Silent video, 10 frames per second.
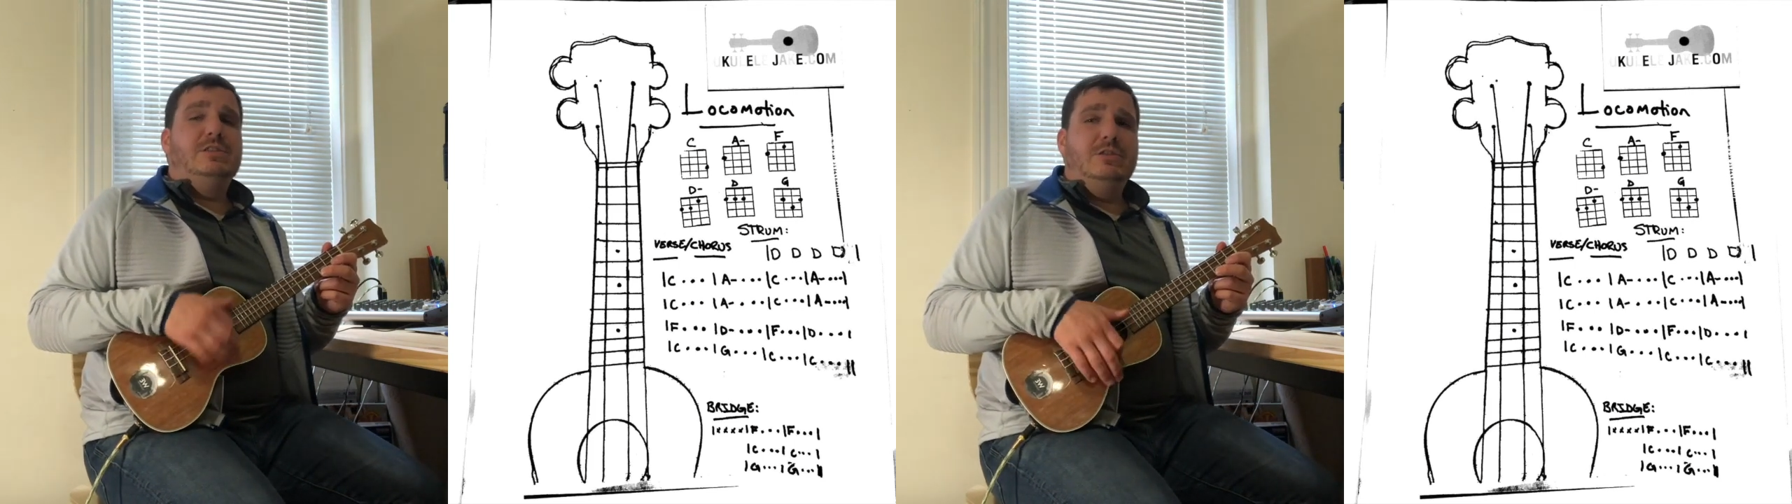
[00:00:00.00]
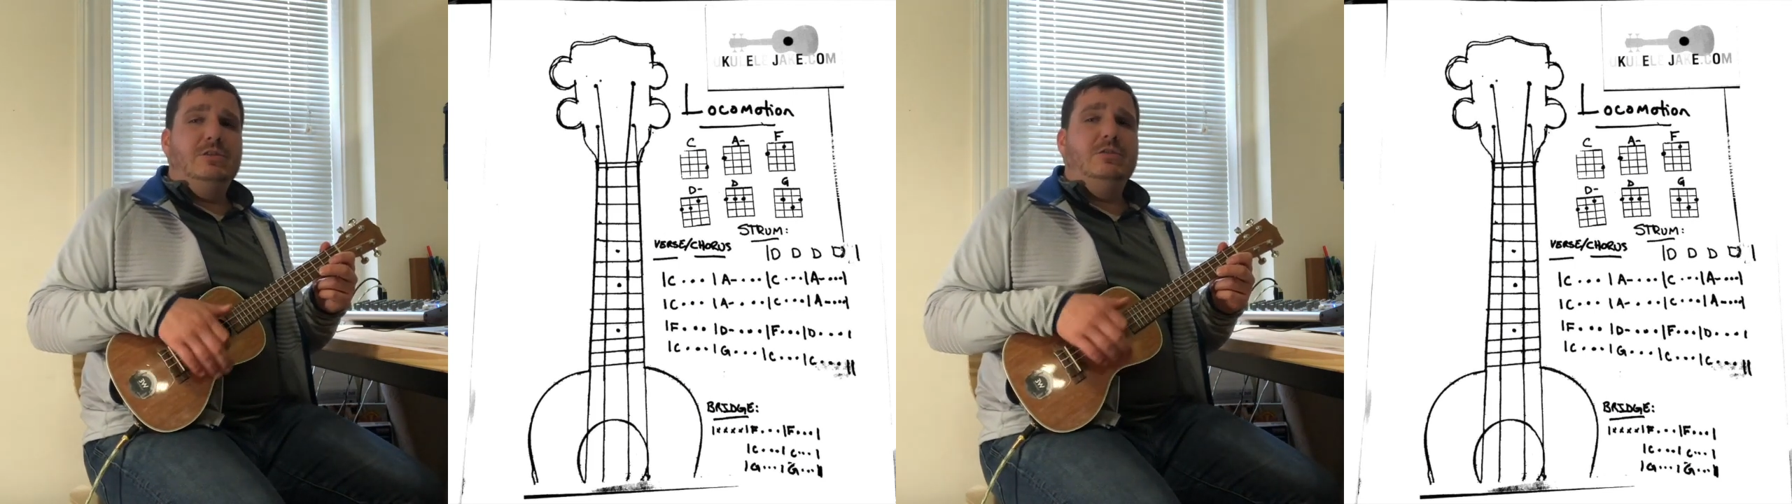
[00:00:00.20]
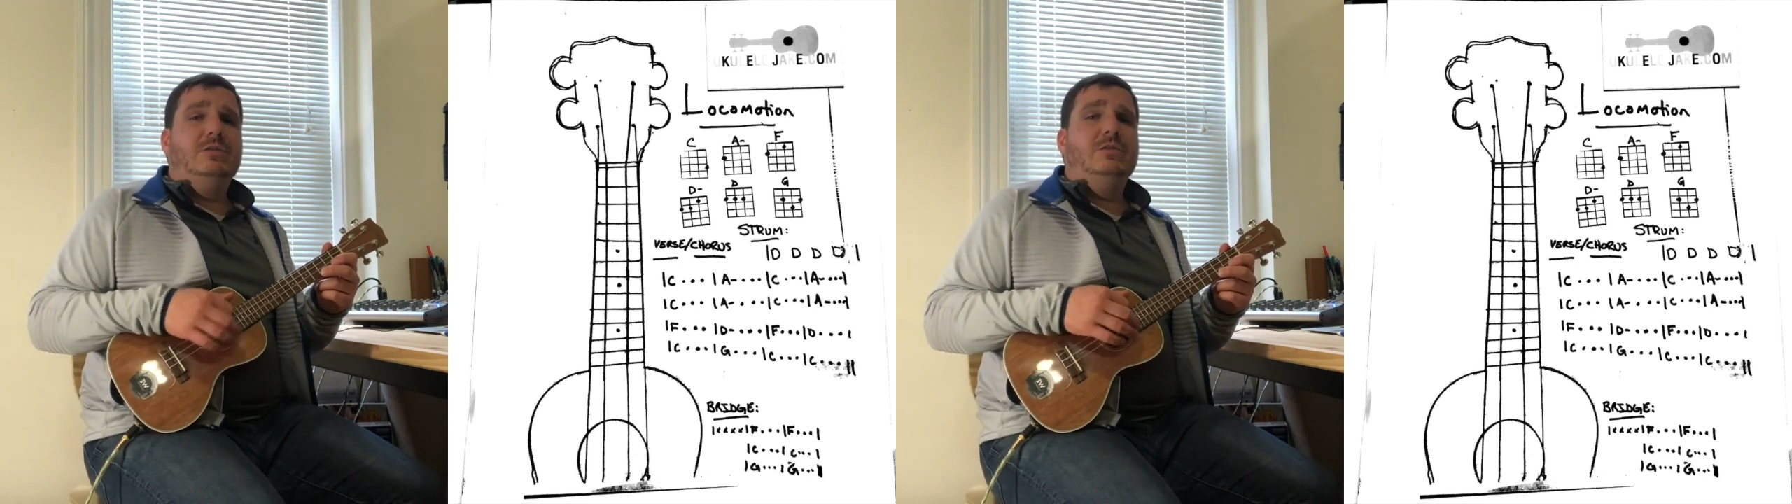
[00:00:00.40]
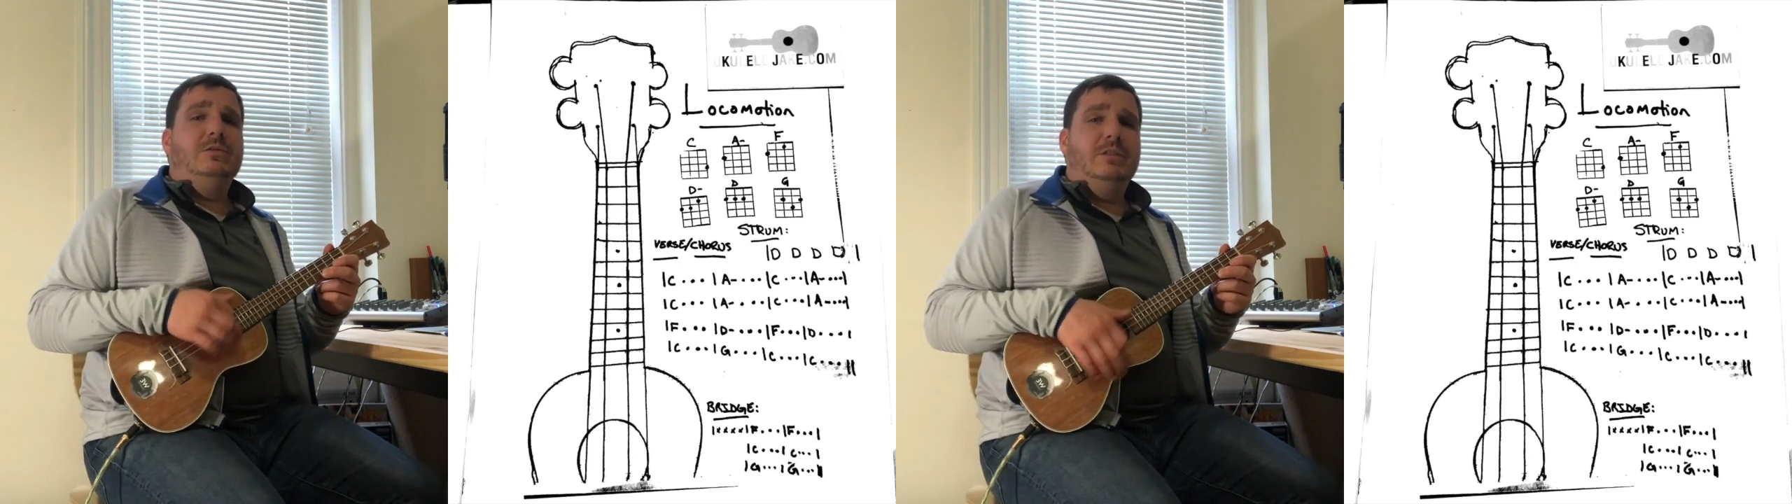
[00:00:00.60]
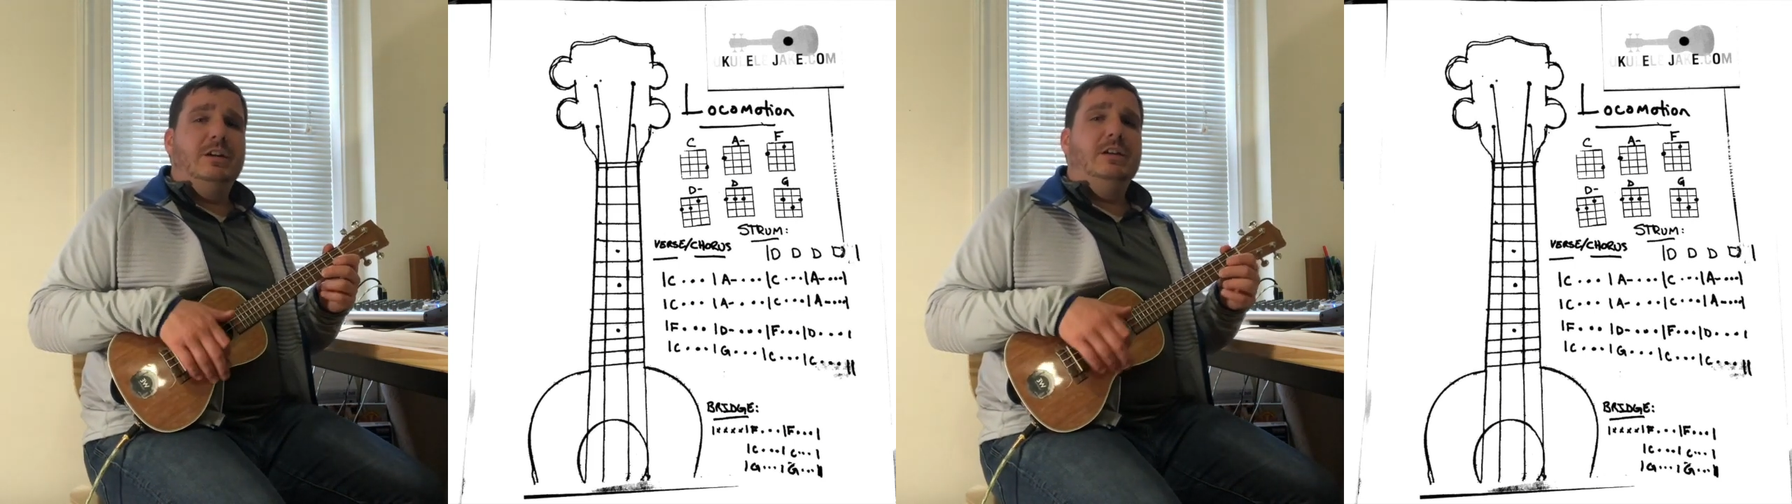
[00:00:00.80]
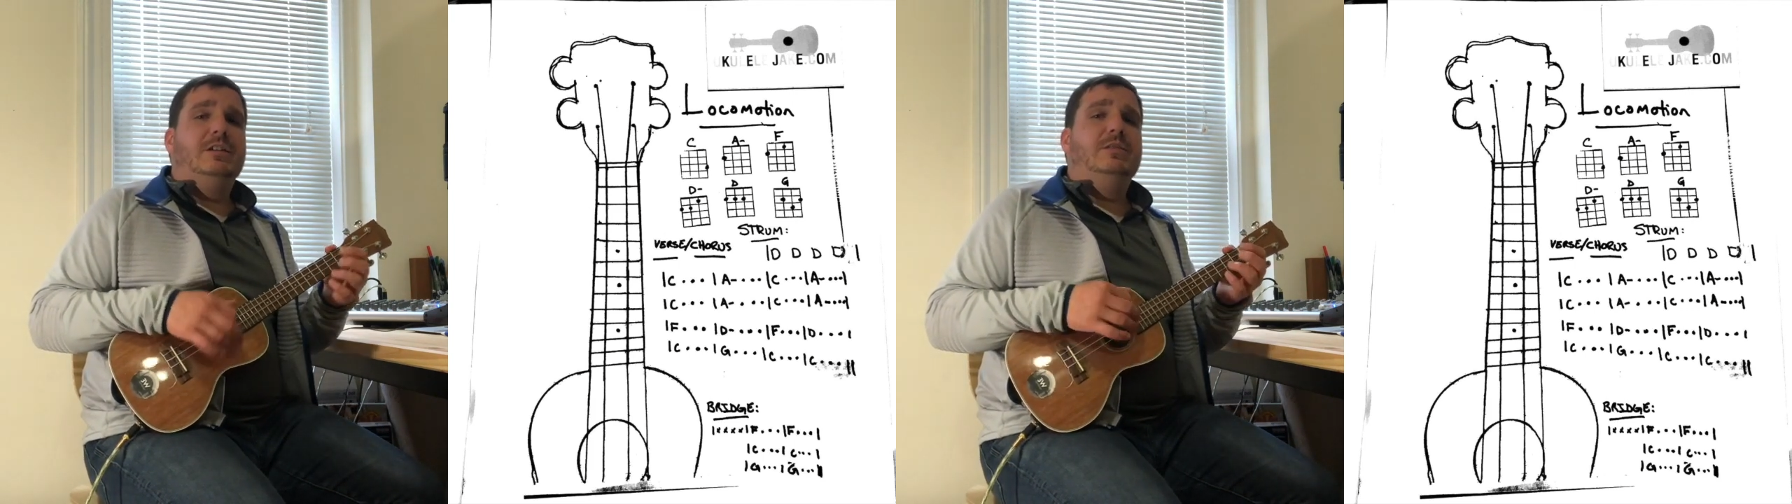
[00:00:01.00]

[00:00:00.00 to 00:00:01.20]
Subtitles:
doing